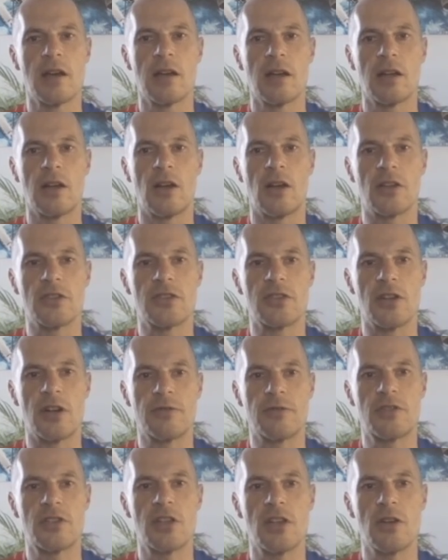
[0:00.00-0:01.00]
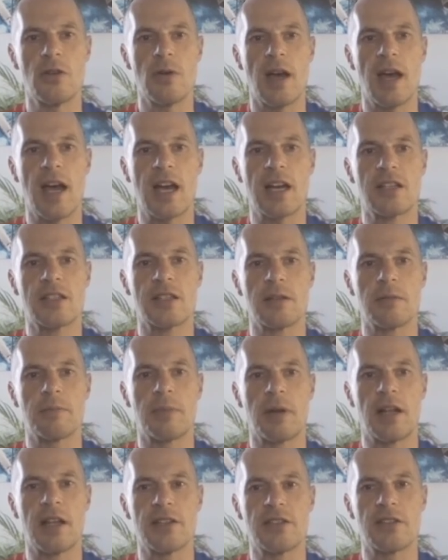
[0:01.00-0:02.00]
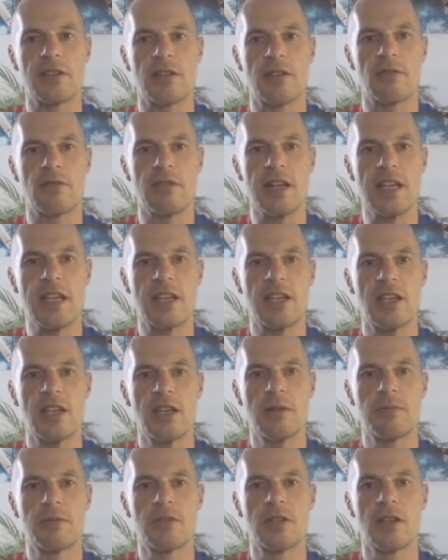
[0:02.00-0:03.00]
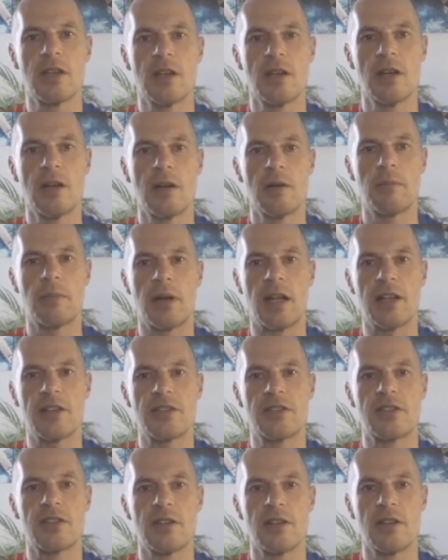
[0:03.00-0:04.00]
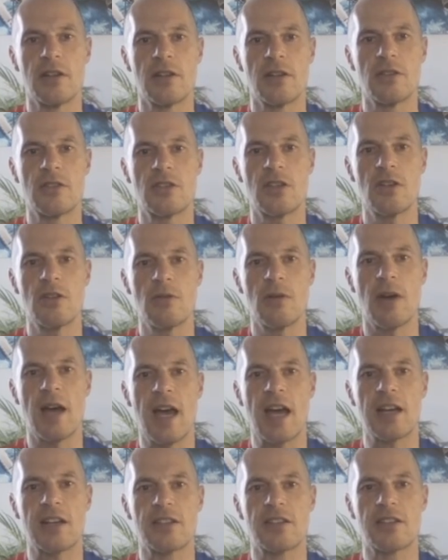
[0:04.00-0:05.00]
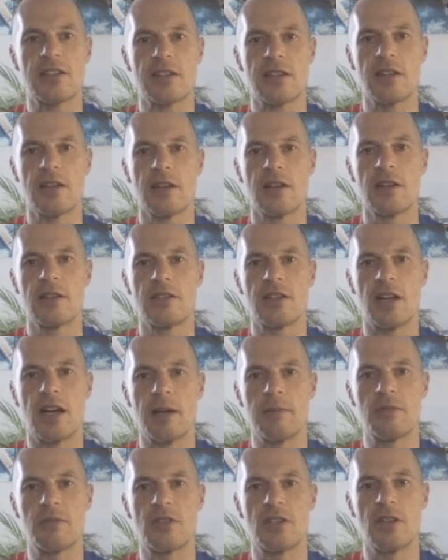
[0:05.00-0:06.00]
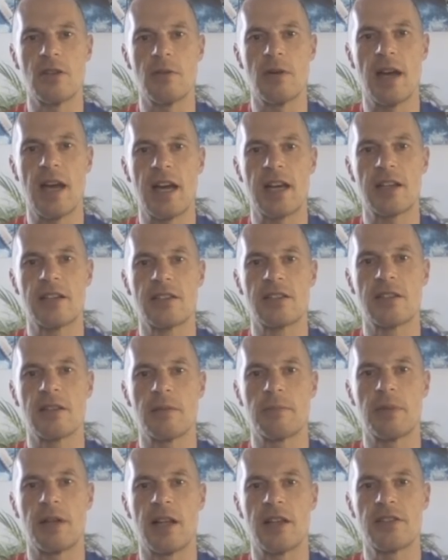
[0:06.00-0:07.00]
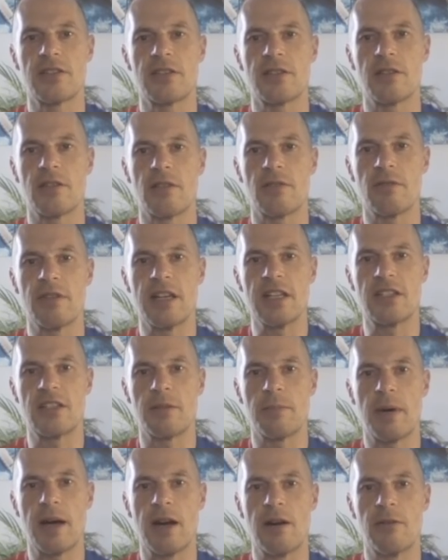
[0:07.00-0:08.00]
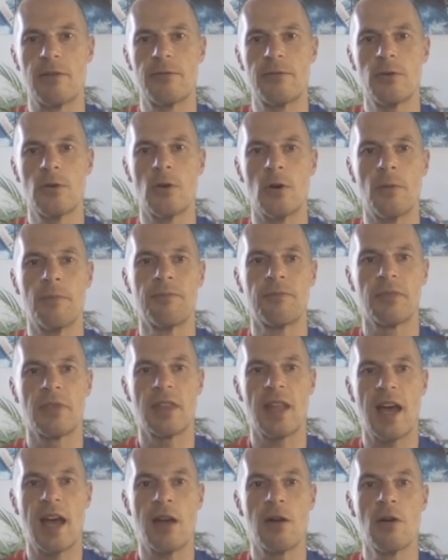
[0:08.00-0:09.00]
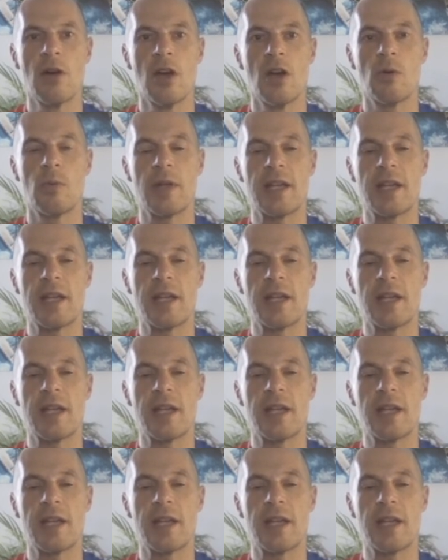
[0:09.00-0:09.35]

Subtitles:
lots of 2x plus 3 cubed plus 2x times 2x plus 3 to the power of 4. Now we